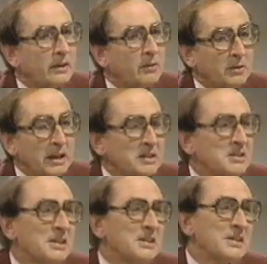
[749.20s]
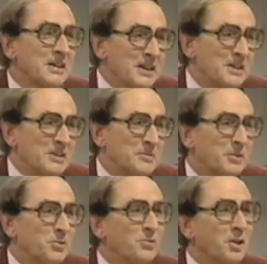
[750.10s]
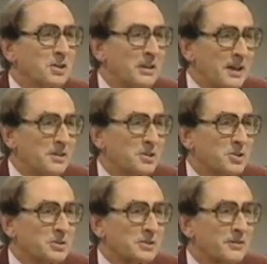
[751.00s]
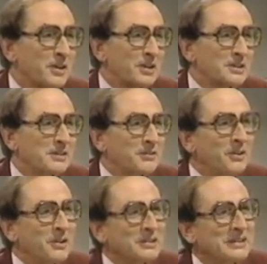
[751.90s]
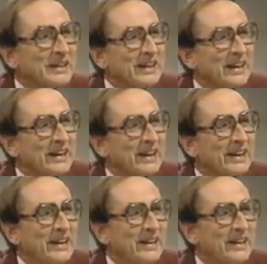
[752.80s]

Well, yes, yes, it is. But you've got to lend it to us first, of course. Oh.